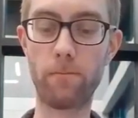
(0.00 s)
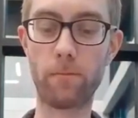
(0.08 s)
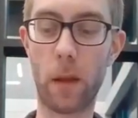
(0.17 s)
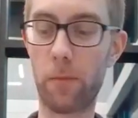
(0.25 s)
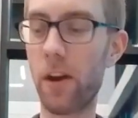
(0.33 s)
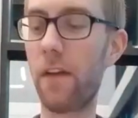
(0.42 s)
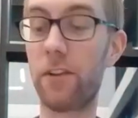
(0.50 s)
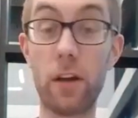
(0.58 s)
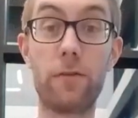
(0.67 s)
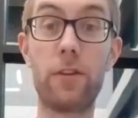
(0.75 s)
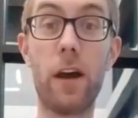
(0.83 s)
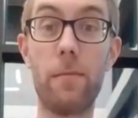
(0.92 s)
going to have a
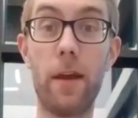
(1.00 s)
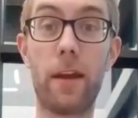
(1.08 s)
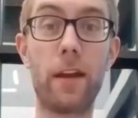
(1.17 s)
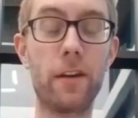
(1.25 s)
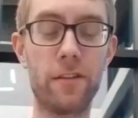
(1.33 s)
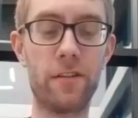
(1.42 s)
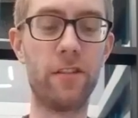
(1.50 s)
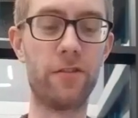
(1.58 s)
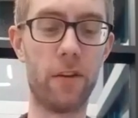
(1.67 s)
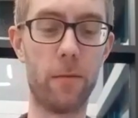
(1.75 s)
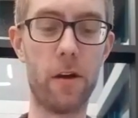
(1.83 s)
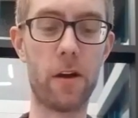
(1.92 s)
tough time making a
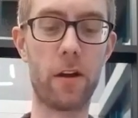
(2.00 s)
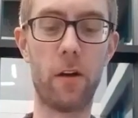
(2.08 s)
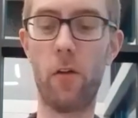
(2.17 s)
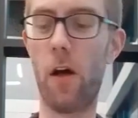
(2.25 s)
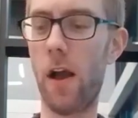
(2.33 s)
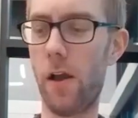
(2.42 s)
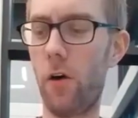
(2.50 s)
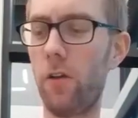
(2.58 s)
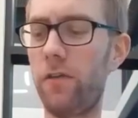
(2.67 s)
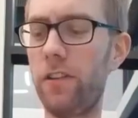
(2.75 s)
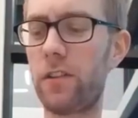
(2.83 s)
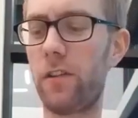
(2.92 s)
decision. I'm not going to lie. All of
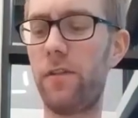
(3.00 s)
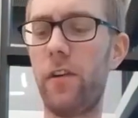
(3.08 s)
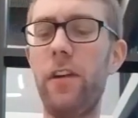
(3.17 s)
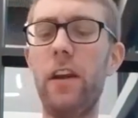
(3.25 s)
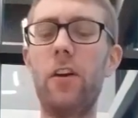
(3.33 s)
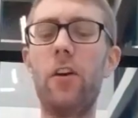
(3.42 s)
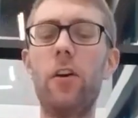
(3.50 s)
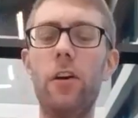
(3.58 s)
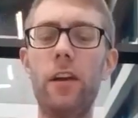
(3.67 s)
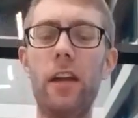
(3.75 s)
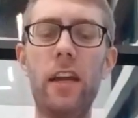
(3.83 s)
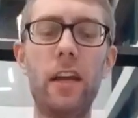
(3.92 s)
these are very
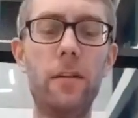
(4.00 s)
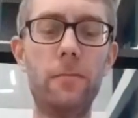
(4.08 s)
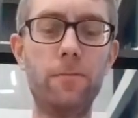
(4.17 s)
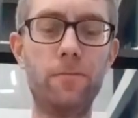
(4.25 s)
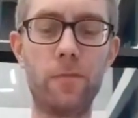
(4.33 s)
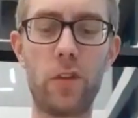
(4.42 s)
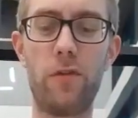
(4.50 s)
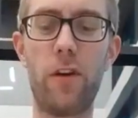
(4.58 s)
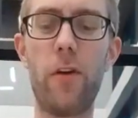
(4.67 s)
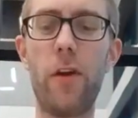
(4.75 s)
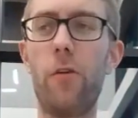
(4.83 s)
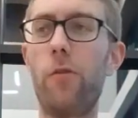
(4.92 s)
good in their
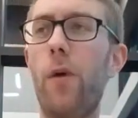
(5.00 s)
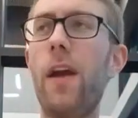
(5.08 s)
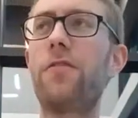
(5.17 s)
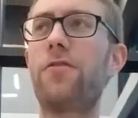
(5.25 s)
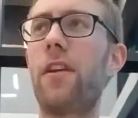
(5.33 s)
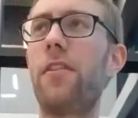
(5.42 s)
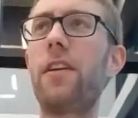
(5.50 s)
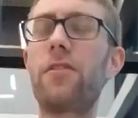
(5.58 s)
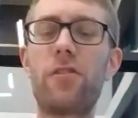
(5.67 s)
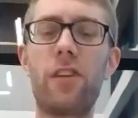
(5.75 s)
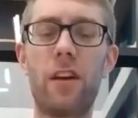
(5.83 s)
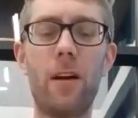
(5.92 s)
very own ways, and I think it's
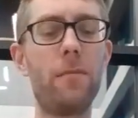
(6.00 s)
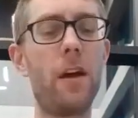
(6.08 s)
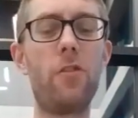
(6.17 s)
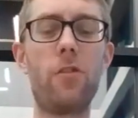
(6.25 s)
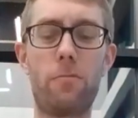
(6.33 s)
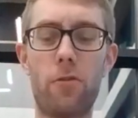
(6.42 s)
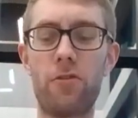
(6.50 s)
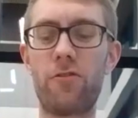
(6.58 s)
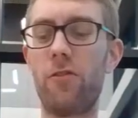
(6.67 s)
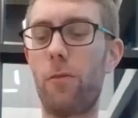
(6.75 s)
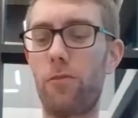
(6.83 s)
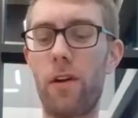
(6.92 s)
going to come down to
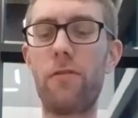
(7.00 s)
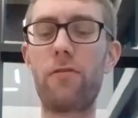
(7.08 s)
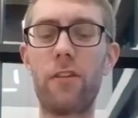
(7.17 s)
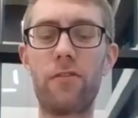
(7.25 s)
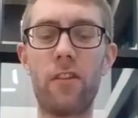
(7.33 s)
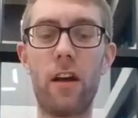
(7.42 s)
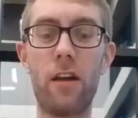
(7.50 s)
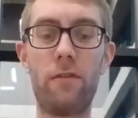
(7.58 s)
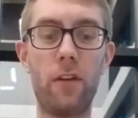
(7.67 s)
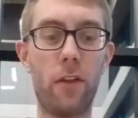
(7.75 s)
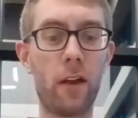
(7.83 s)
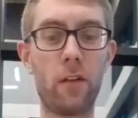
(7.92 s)
personal preference. If
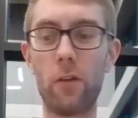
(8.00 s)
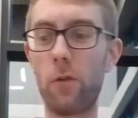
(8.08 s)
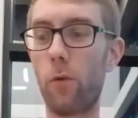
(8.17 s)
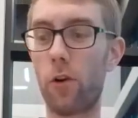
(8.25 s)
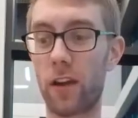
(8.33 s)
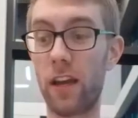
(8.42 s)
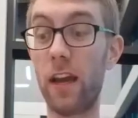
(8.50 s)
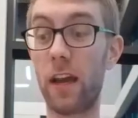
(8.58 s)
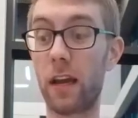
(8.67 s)
you like a little more kick,